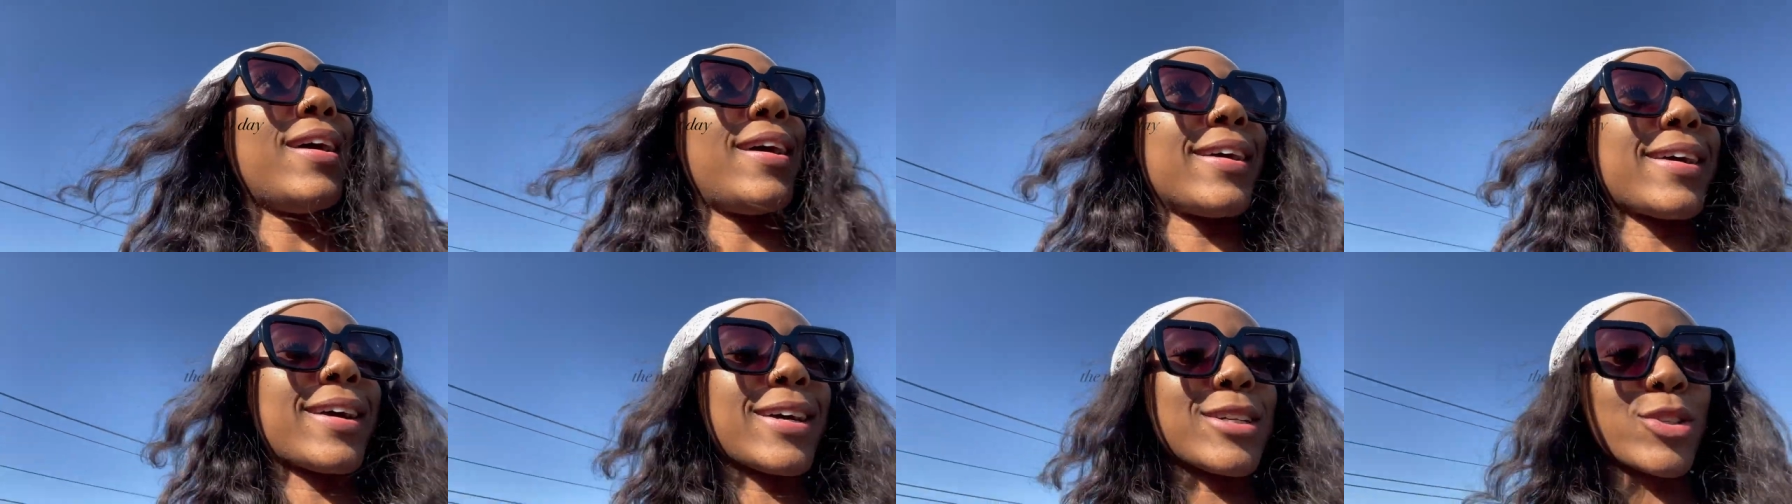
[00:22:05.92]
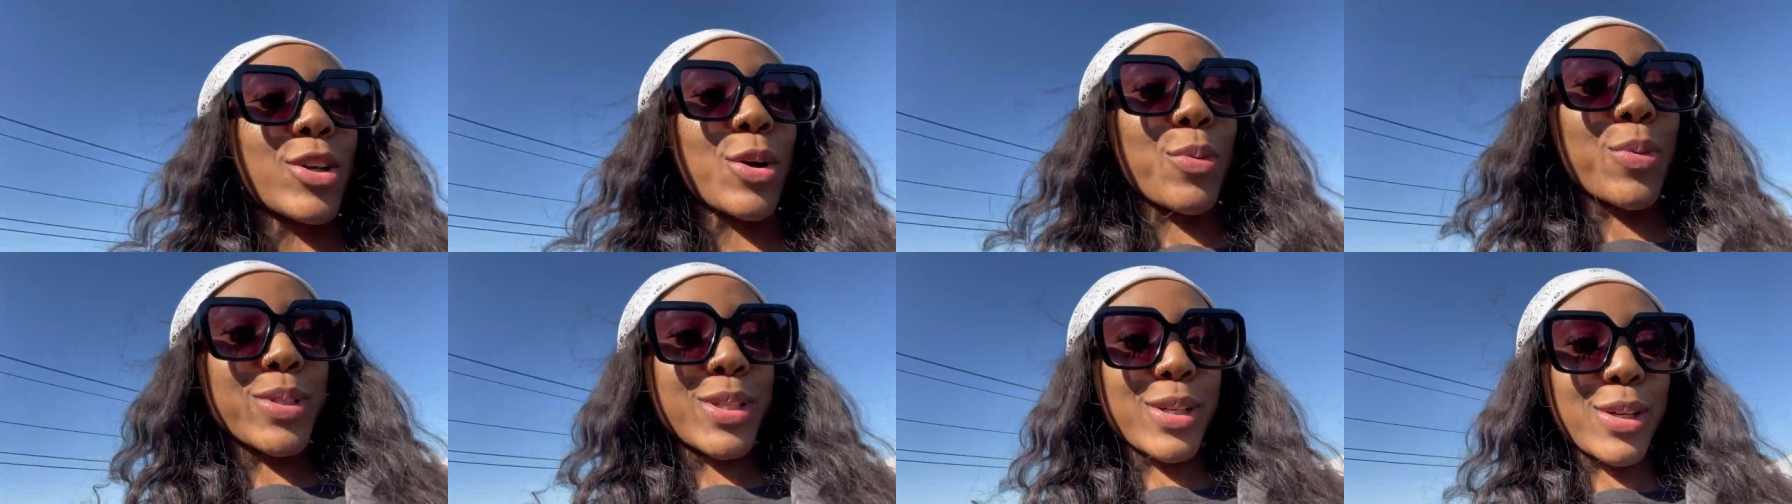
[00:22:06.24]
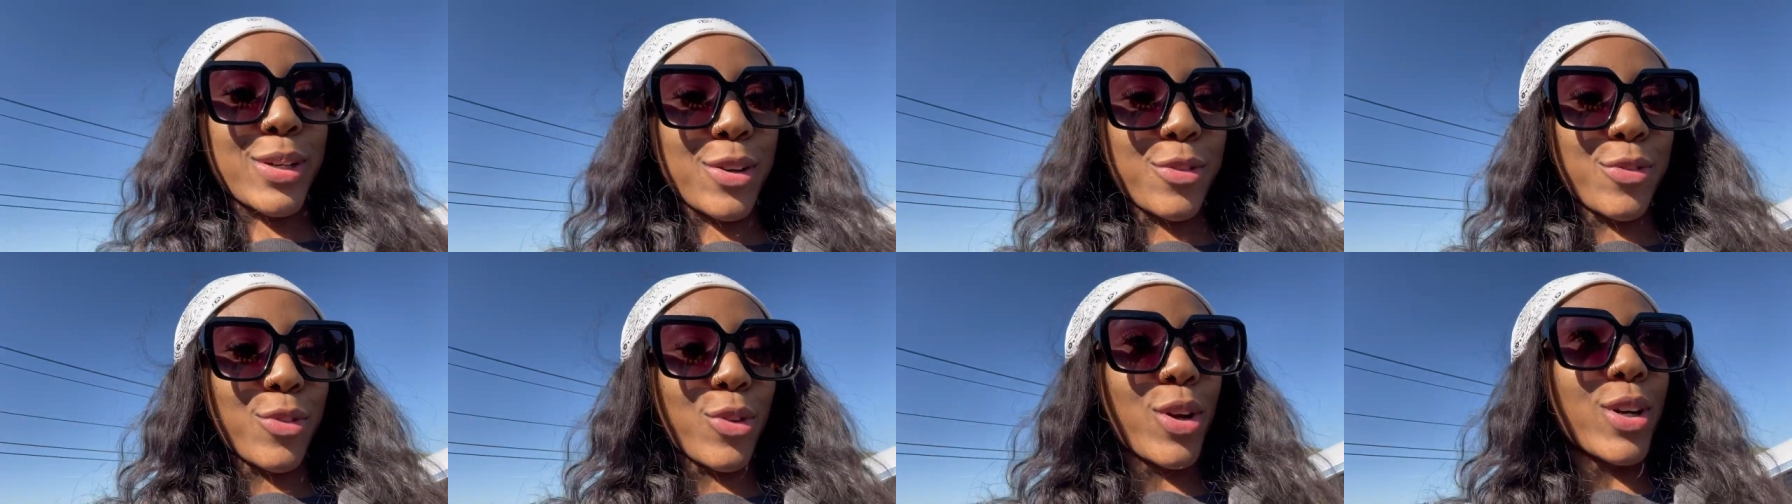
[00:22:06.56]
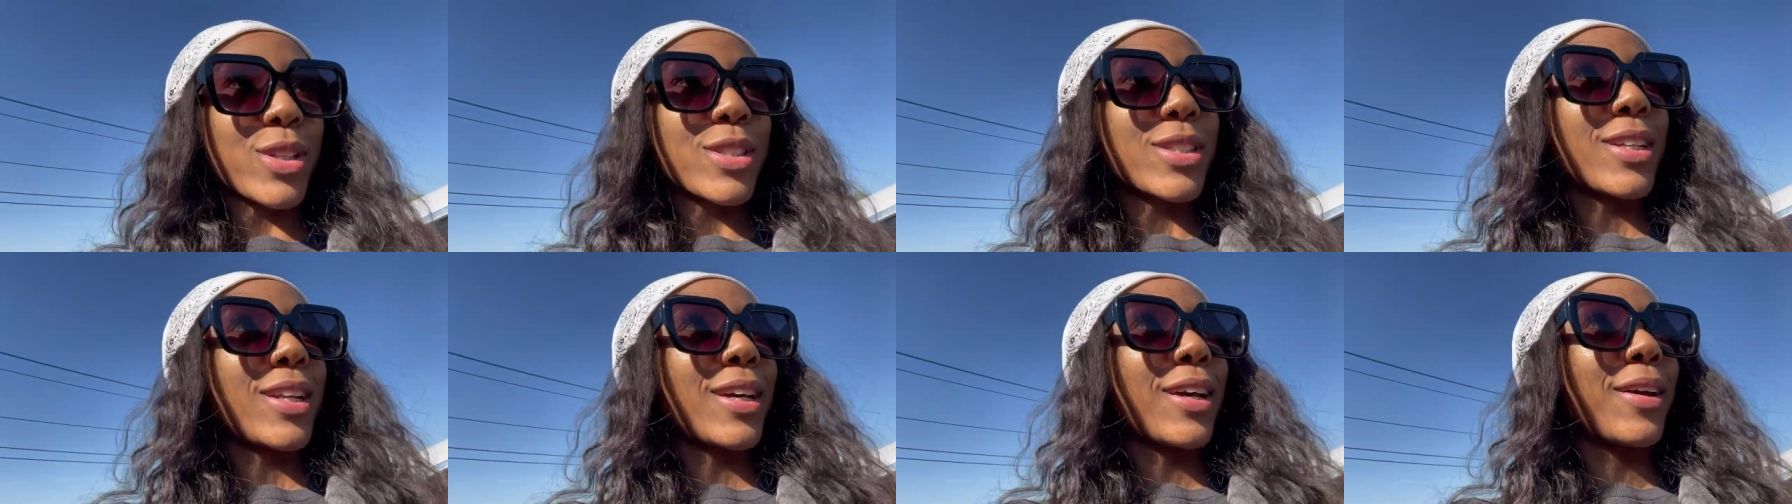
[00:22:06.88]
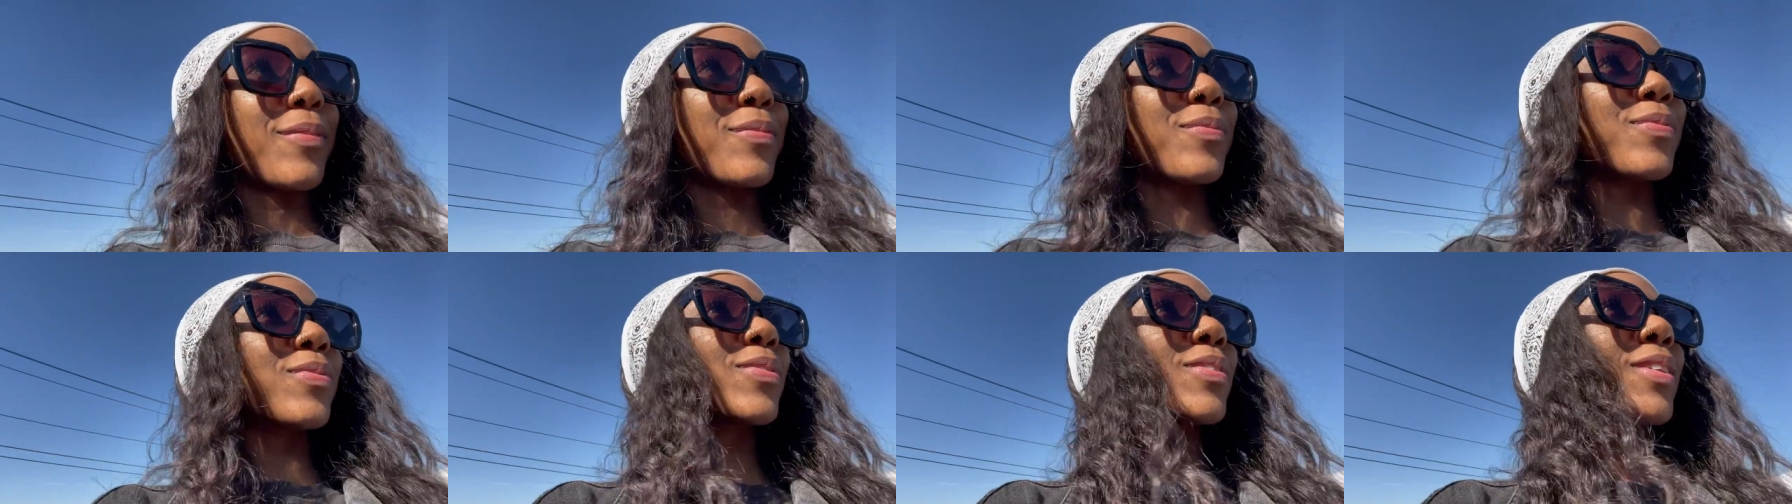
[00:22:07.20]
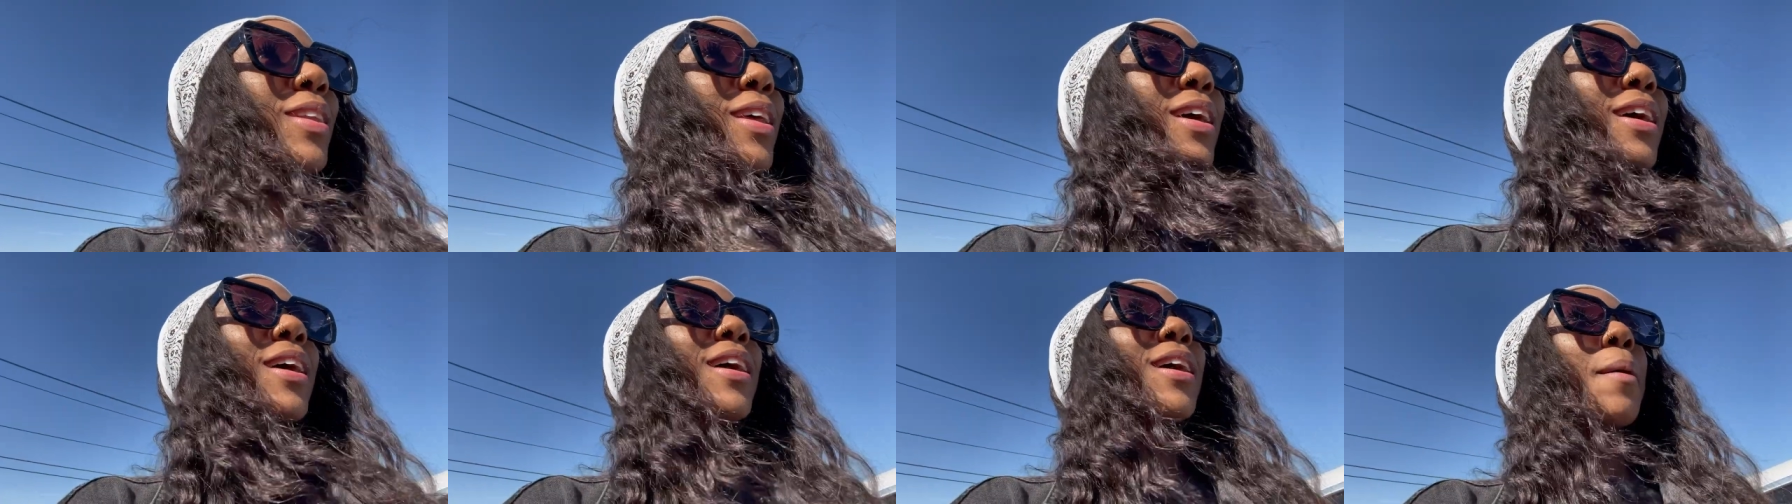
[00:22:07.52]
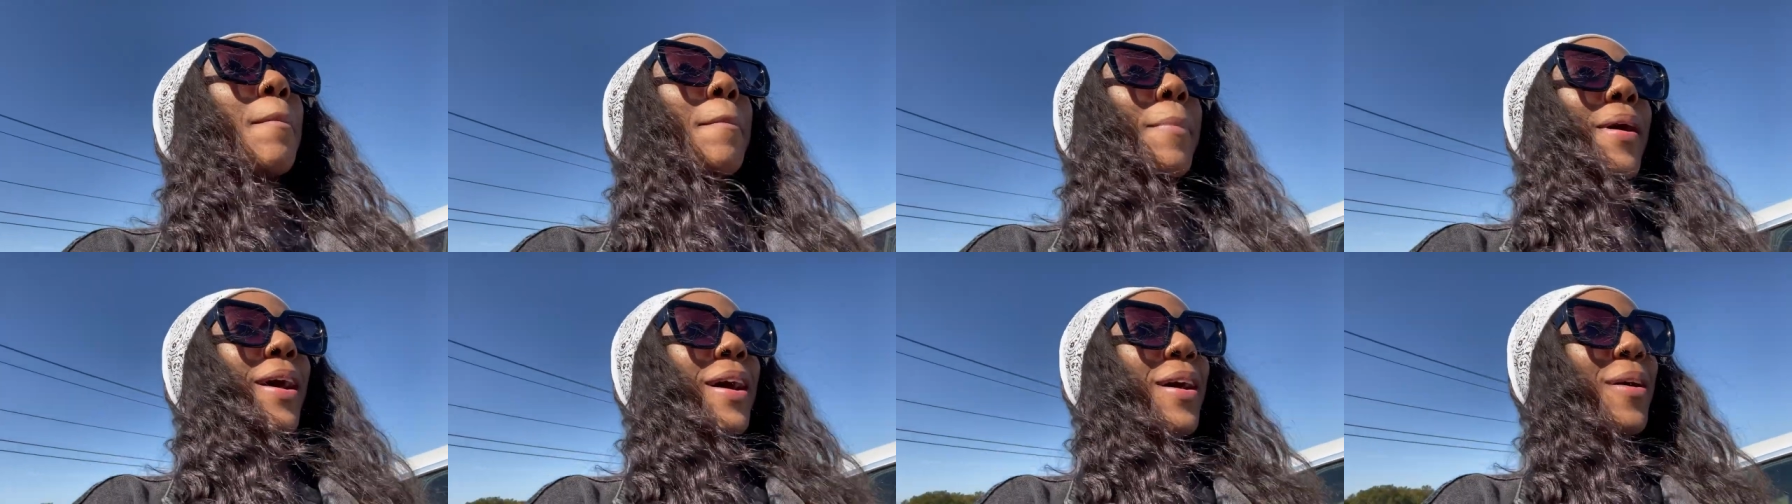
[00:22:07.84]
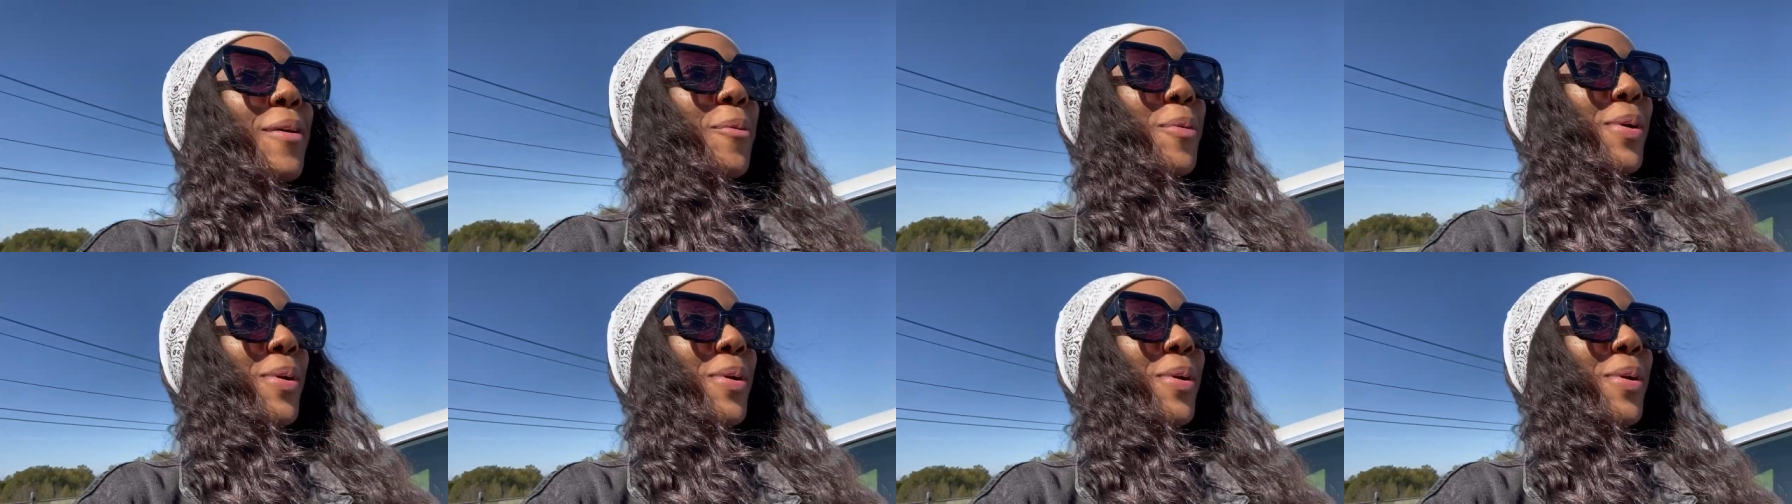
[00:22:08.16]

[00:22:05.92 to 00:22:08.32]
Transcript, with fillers: Hey guys, so I wasn't gonna vlog today, but